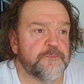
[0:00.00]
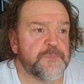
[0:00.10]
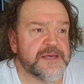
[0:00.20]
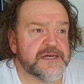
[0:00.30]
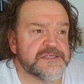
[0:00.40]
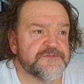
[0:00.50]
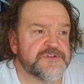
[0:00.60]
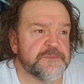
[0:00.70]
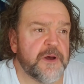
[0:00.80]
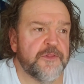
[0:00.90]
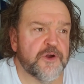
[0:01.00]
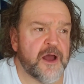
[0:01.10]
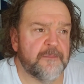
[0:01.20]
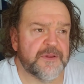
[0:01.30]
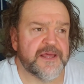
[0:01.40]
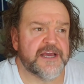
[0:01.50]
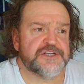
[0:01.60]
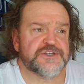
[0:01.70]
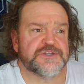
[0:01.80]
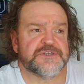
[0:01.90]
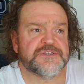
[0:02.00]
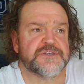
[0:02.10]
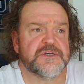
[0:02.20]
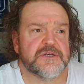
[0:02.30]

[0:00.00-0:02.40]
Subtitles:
Because of some other complications,